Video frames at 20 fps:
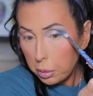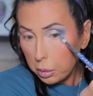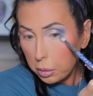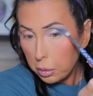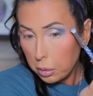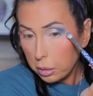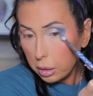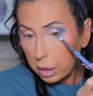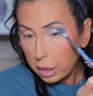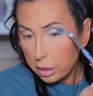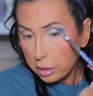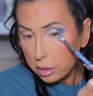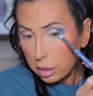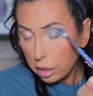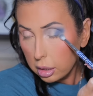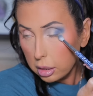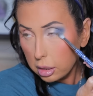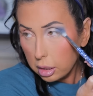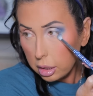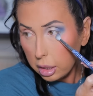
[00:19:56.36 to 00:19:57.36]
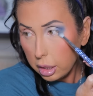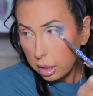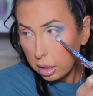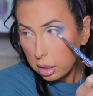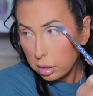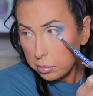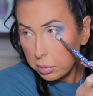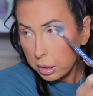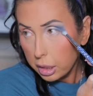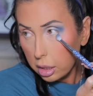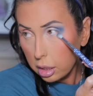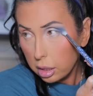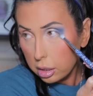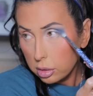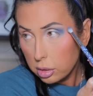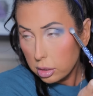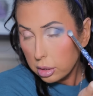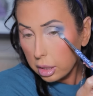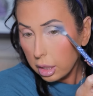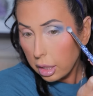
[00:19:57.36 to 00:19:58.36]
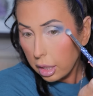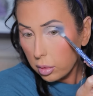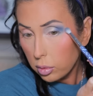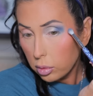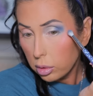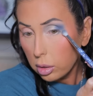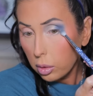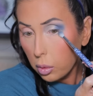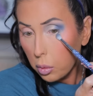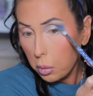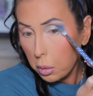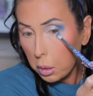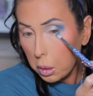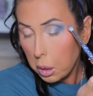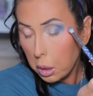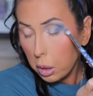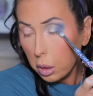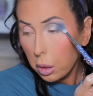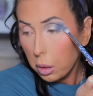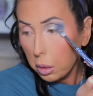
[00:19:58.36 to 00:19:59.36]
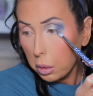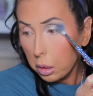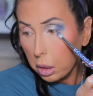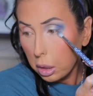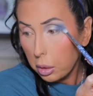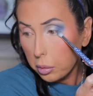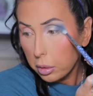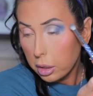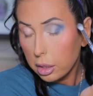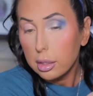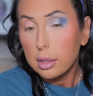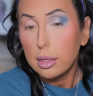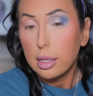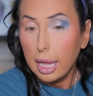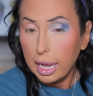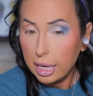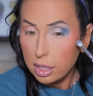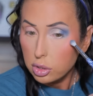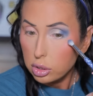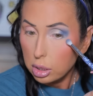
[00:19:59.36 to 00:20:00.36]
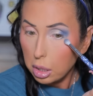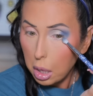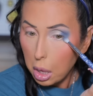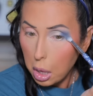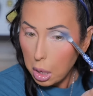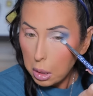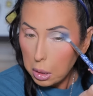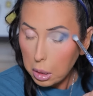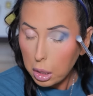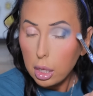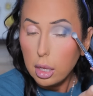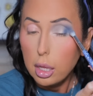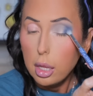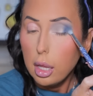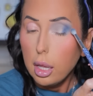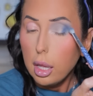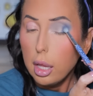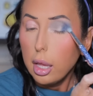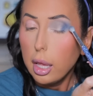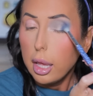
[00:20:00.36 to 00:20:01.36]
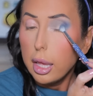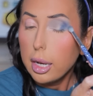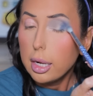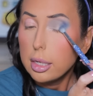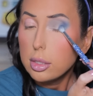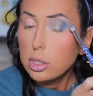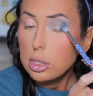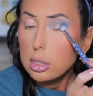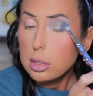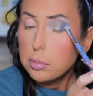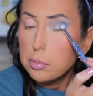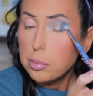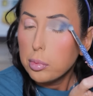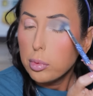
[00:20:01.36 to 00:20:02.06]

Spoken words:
pull it a little bit under the outer corner lower lash line. And I just